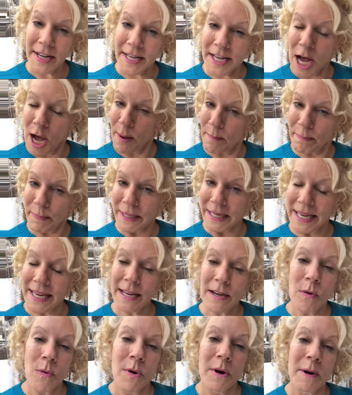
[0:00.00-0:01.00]

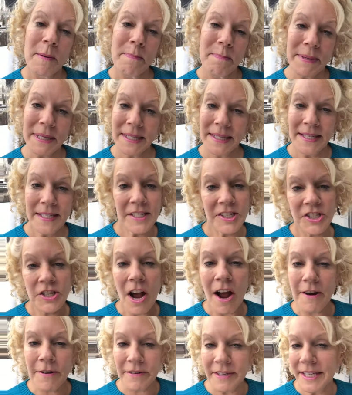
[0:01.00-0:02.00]
company or business
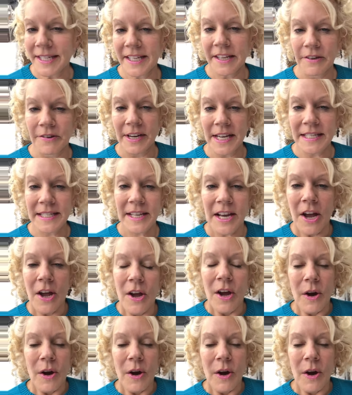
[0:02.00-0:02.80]
chakra series.